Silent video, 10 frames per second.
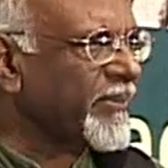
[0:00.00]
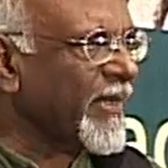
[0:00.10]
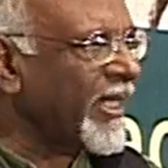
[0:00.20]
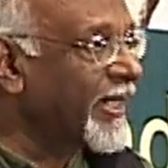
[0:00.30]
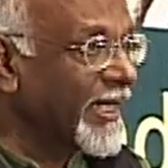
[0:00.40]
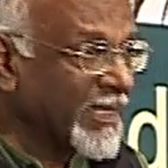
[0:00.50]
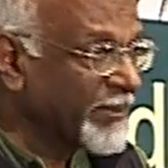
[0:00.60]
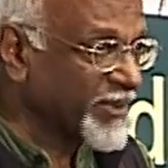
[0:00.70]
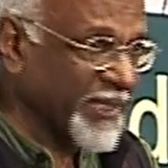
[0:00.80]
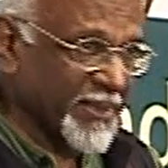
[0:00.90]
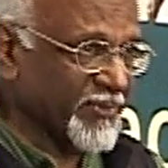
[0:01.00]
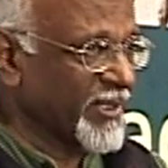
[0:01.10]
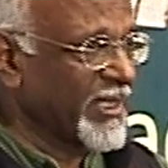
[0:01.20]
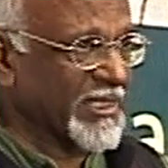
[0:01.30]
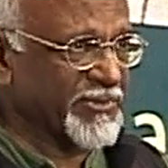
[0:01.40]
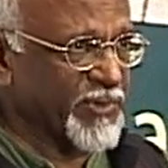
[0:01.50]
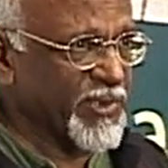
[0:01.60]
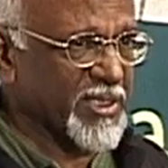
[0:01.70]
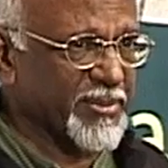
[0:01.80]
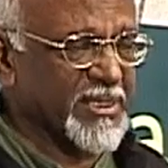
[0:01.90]
And I keep saying, for the last few
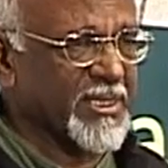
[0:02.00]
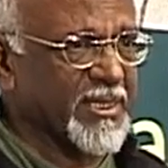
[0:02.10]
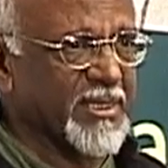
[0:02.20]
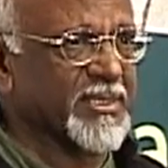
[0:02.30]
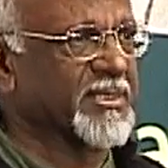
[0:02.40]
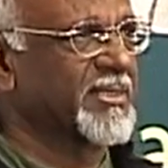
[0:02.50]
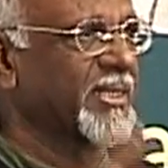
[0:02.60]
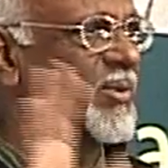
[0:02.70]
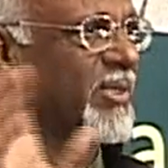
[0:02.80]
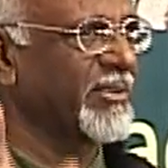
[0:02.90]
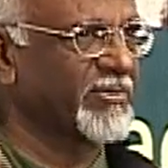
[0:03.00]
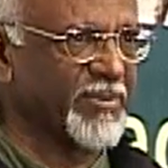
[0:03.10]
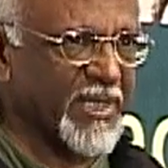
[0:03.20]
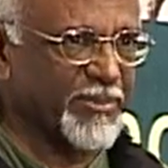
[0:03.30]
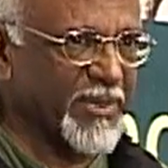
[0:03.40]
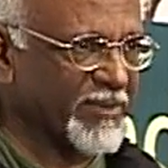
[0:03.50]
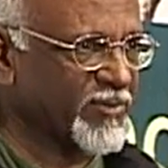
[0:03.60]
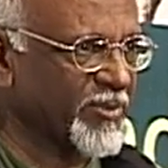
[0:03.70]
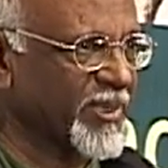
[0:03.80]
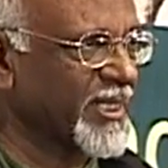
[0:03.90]
years, I've been saying this loudly from any
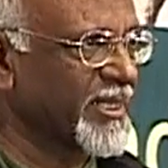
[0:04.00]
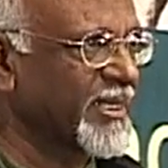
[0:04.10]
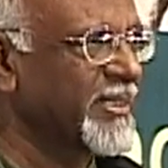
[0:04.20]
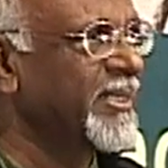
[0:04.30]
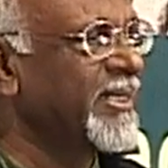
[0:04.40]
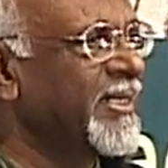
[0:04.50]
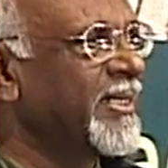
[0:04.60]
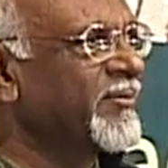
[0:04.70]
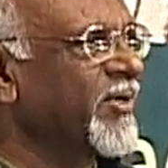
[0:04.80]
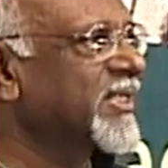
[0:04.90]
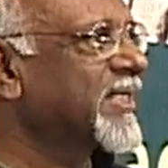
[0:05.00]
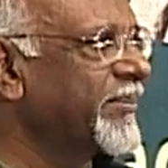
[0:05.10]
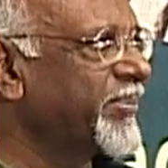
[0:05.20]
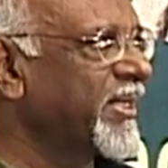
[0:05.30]
platform that I get. For example,